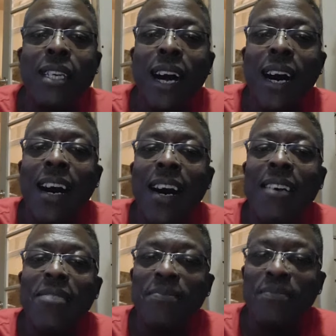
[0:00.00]

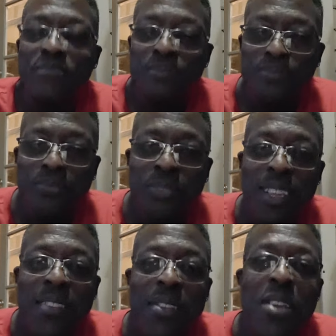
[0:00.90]

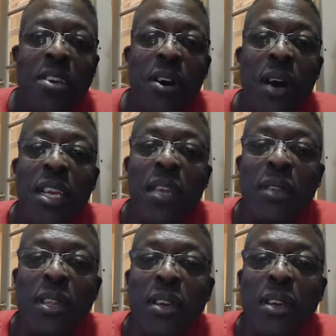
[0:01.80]
There you go. I didn't
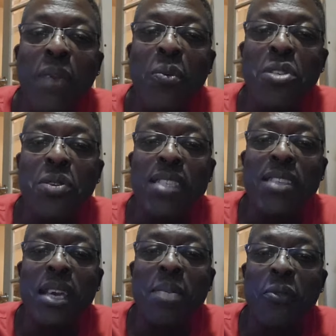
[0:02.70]
even look at what you had
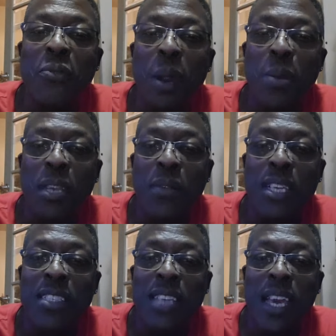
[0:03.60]
said before I was getting ready
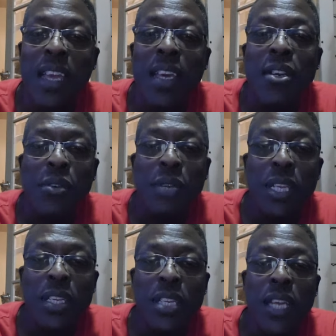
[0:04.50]
to say you need
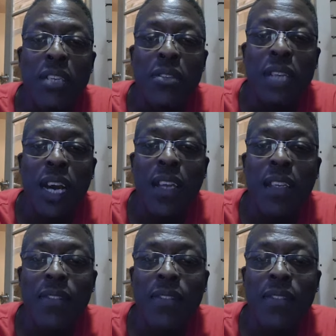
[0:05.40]
to change your diet.